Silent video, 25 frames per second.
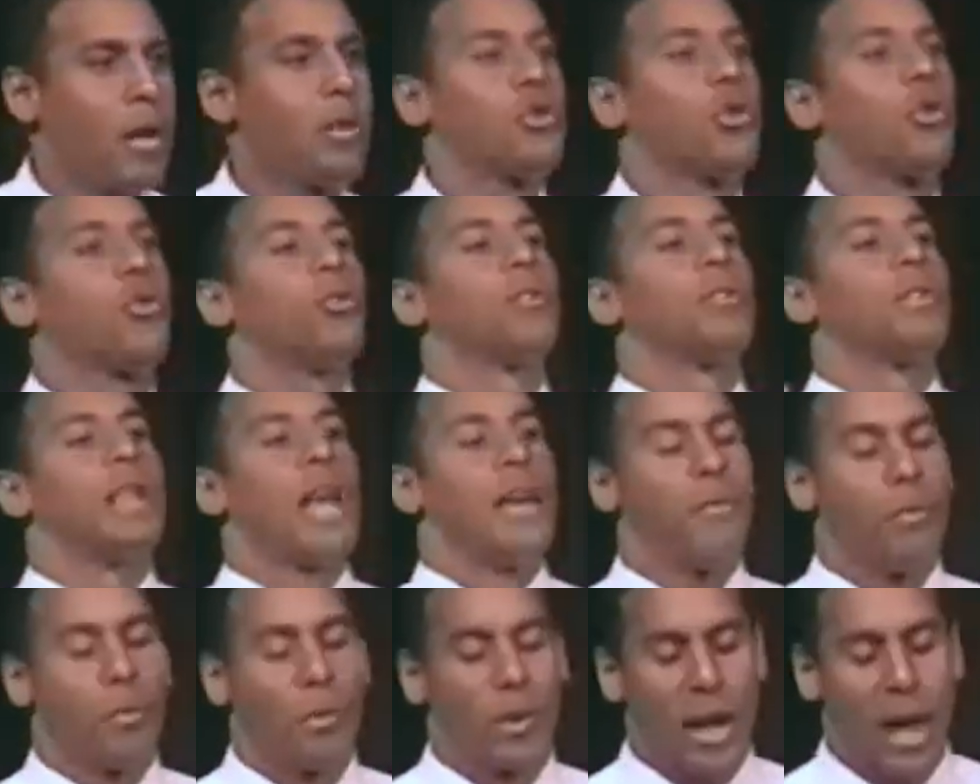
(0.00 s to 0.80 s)
so
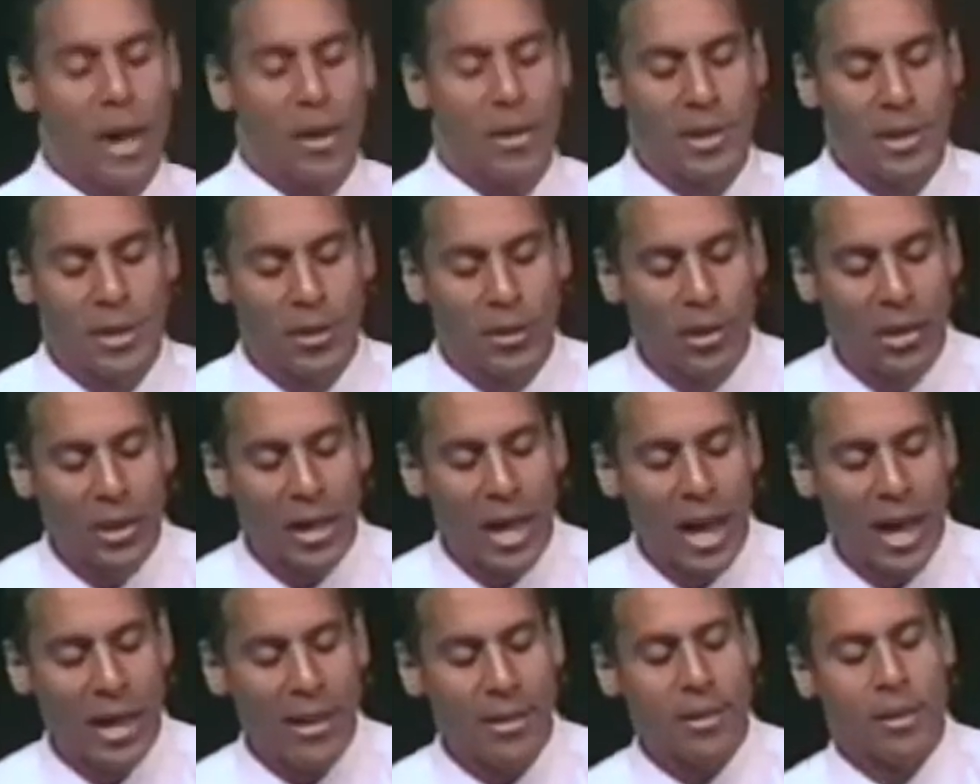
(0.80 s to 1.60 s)
David went out and killed
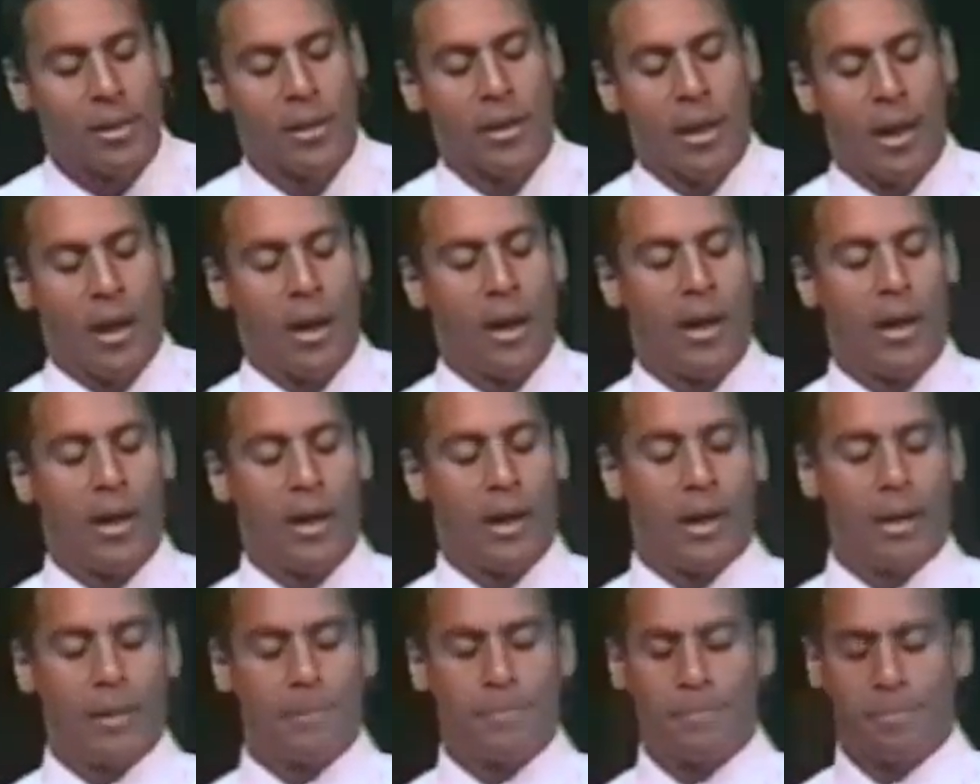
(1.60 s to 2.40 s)
Goliath.
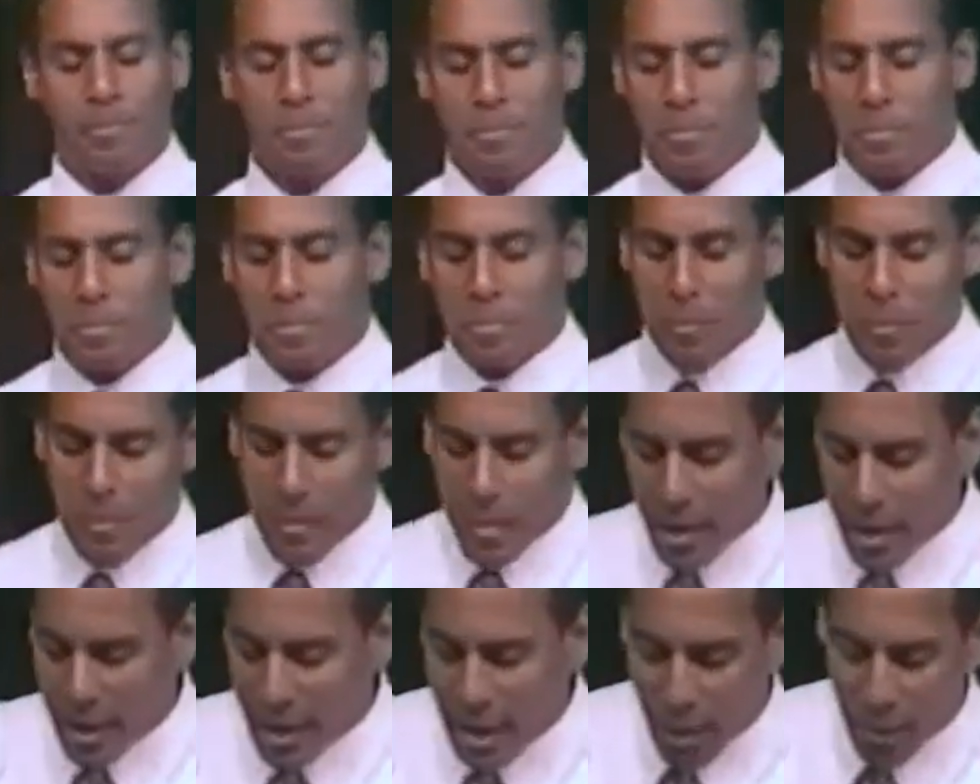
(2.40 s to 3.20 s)

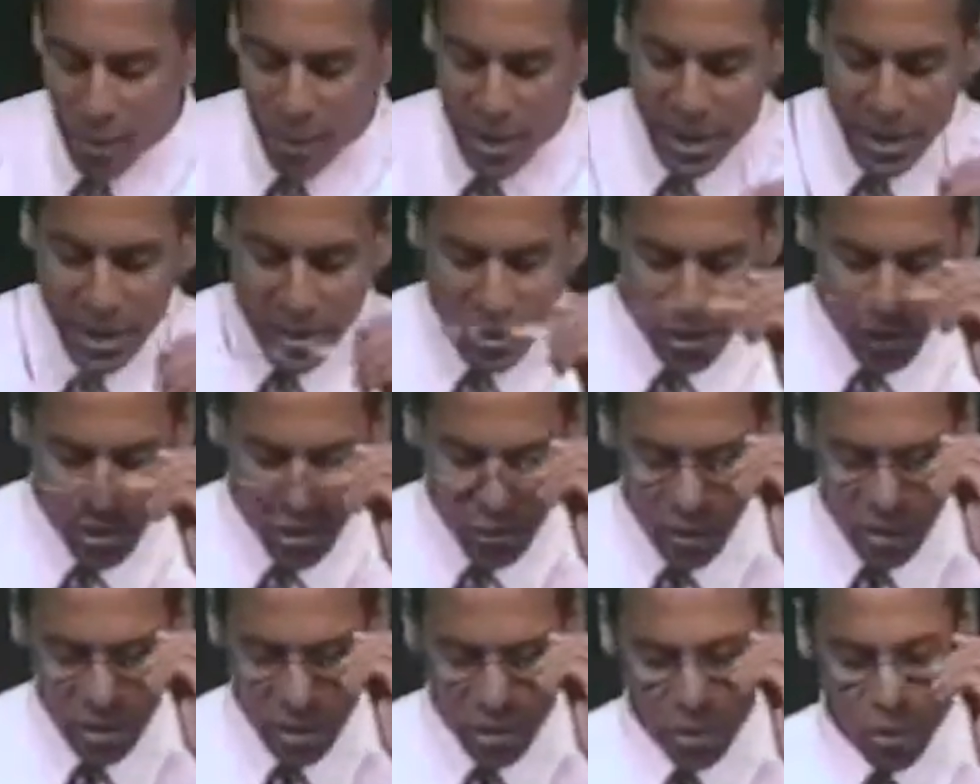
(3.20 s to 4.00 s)
And I won't get into this
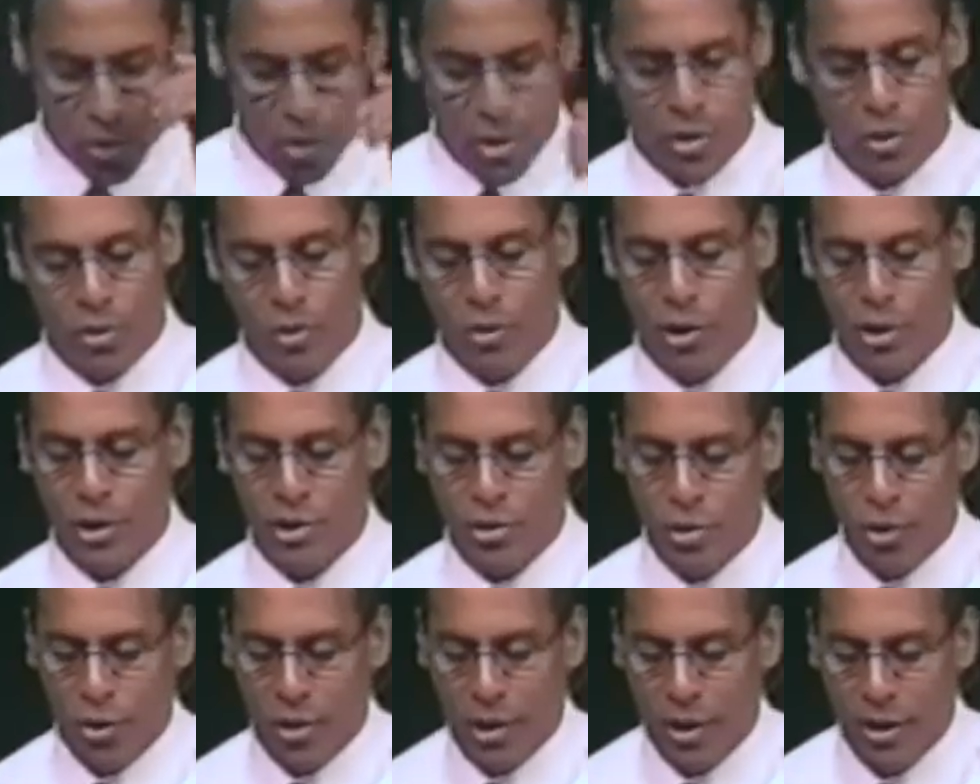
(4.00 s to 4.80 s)
rest of the story. It's a great
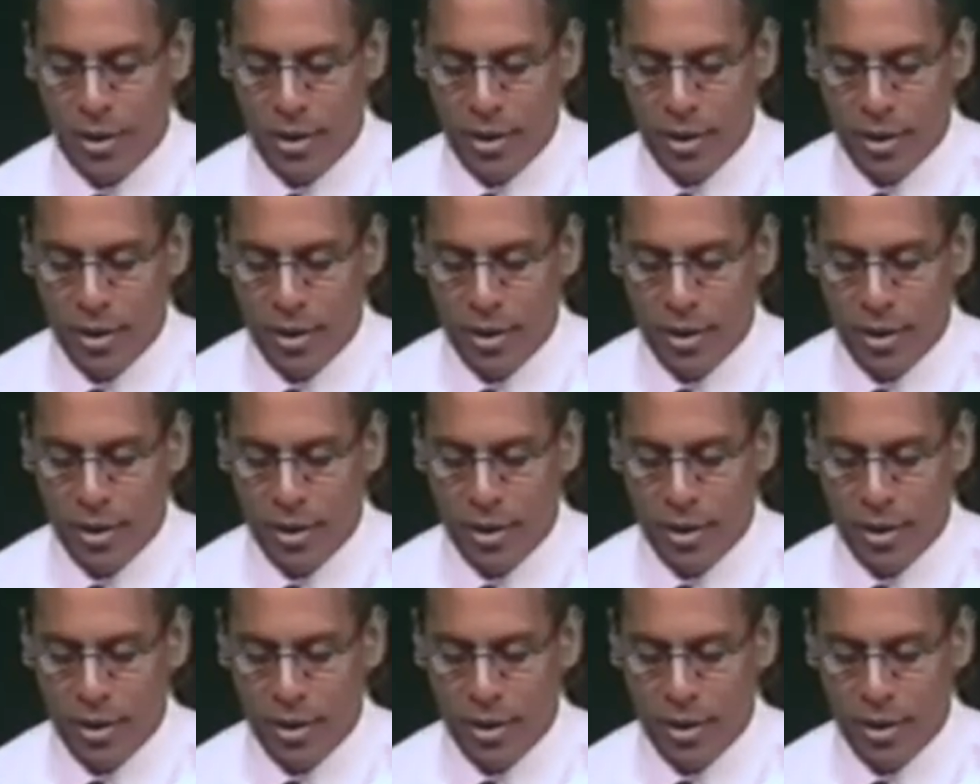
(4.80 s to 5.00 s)
story.